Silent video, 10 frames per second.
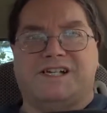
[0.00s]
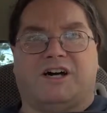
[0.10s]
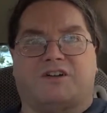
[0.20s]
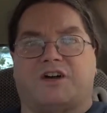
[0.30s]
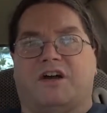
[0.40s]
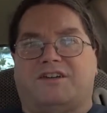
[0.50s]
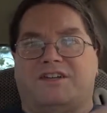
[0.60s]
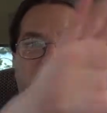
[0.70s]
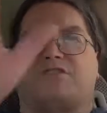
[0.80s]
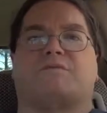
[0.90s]
I'll talk to
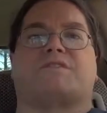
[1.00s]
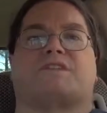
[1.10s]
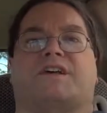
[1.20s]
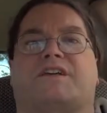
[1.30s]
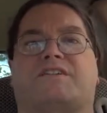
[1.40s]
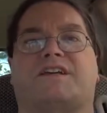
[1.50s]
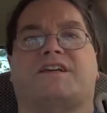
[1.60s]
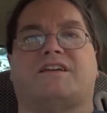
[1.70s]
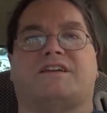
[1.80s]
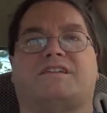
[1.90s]
you YouTubers later. Take
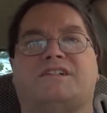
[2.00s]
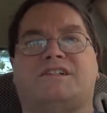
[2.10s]
care.